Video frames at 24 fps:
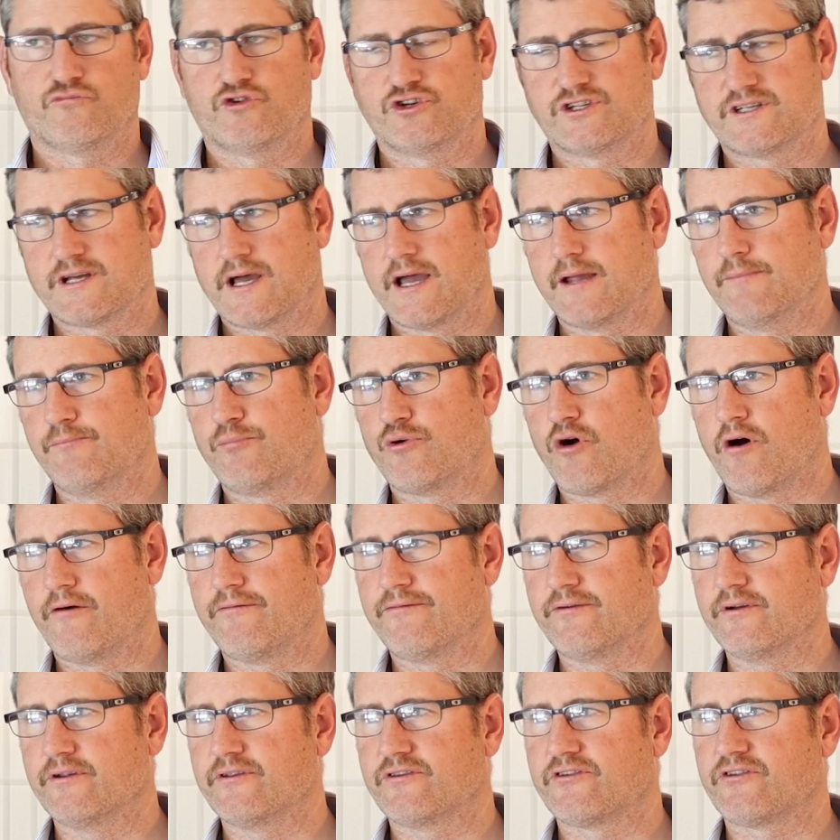Retain
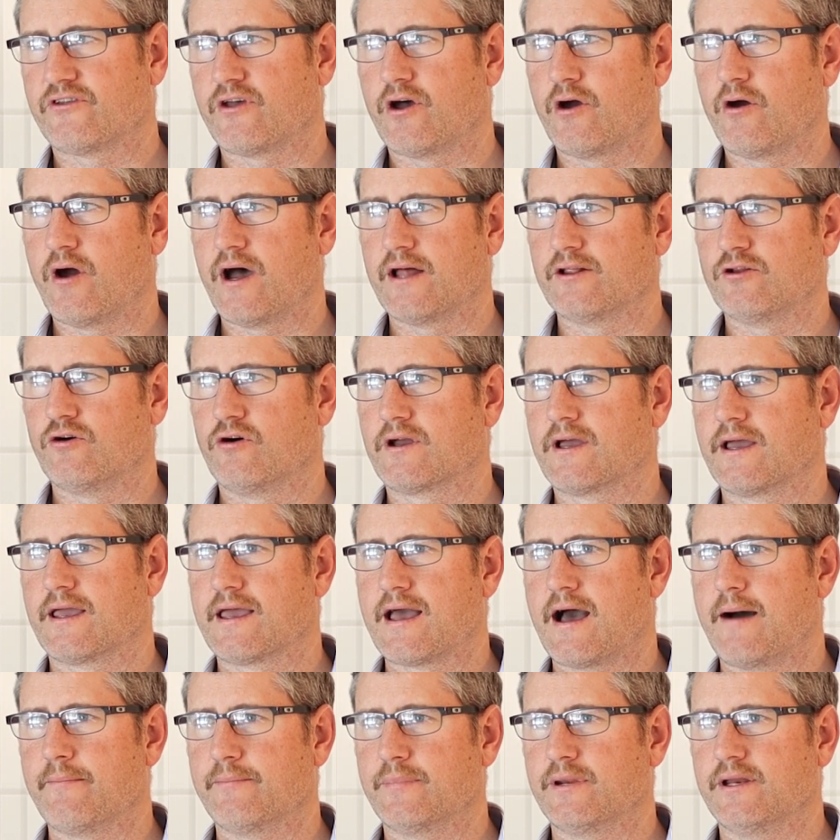profits. So unlike a
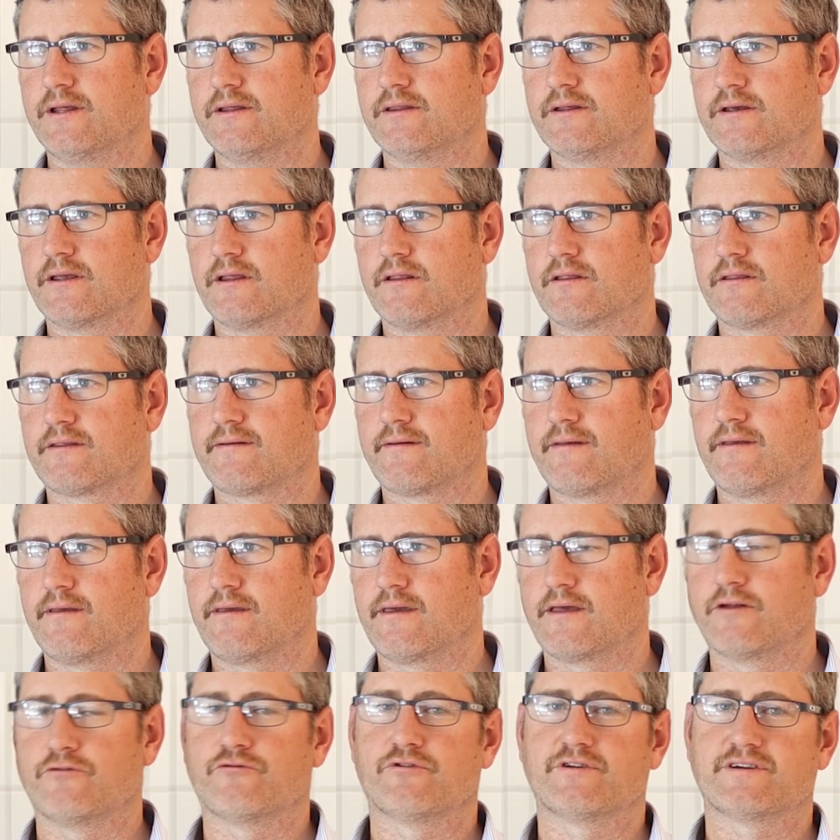company
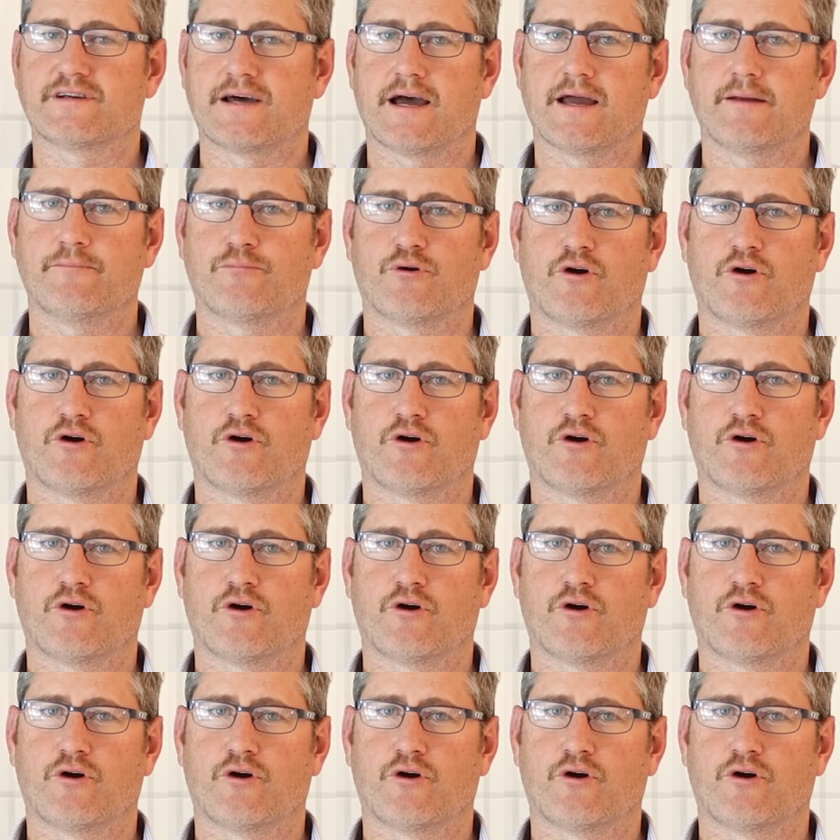that can retain